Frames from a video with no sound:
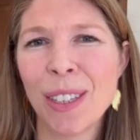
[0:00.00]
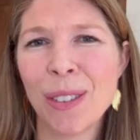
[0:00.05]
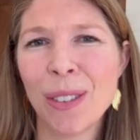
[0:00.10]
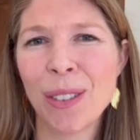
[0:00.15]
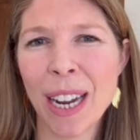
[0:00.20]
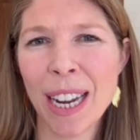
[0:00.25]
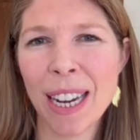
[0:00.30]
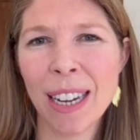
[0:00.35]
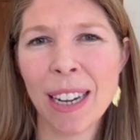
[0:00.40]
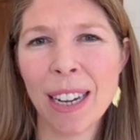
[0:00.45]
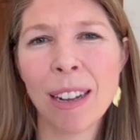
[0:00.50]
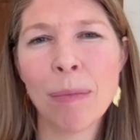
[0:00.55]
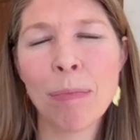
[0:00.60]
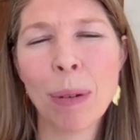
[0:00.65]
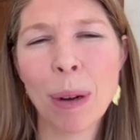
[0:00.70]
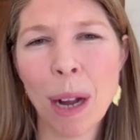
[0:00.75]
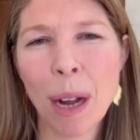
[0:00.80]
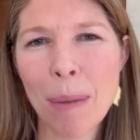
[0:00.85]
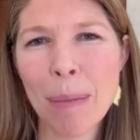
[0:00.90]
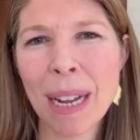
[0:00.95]
right
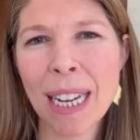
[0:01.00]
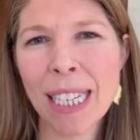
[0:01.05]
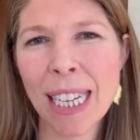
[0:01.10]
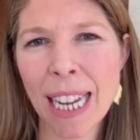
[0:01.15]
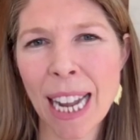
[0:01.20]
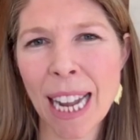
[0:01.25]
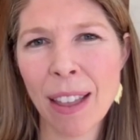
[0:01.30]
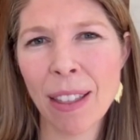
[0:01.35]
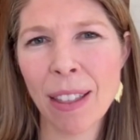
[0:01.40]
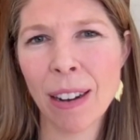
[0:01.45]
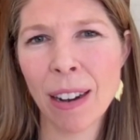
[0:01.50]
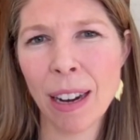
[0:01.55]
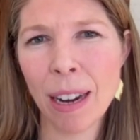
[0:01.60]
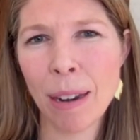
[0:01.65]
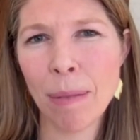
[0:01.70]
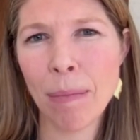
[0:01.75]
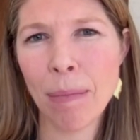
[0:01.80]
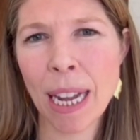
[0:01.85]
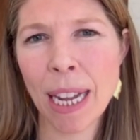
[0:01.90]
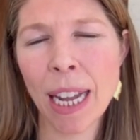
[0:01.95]
we're coming together
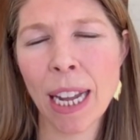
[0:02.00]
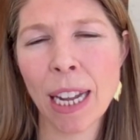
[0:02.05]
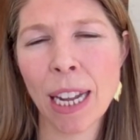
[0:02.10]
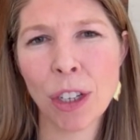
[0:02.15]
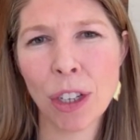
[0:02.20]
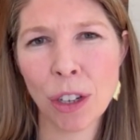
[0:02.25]
and making